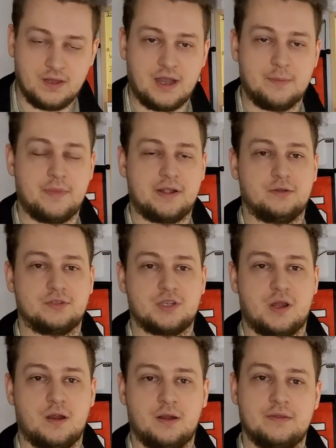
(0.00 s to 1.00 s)
I'm Michael
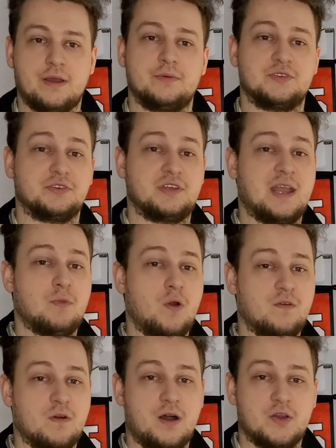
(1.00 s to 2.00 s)
Czar. That was your Game
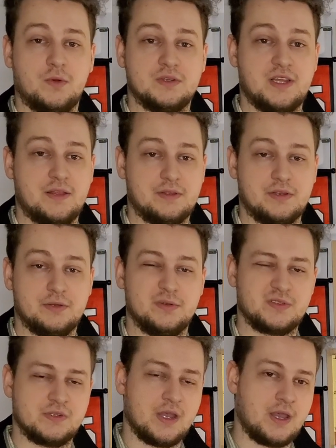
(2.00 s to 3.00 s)
Over Ottawa Daily
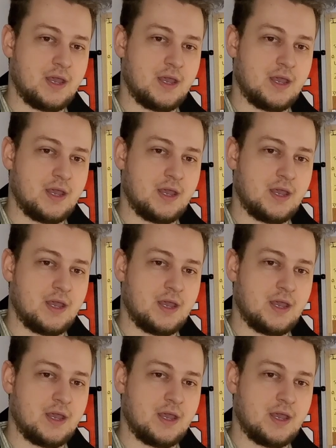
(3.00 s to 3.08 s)
News,